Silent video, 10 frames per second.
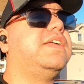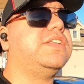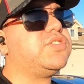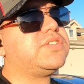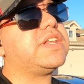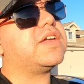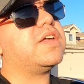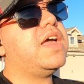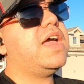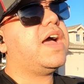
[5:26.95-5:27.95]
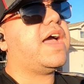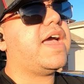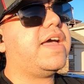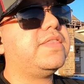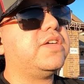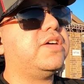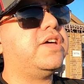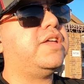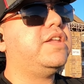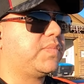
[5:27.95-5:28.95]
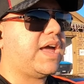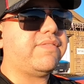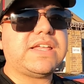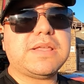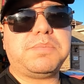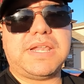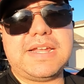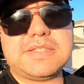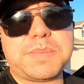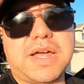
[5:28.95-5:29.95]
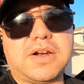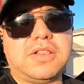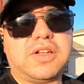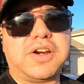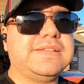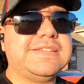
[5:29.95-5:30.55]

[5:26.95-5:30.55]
Interesting, I've had the blind spot alert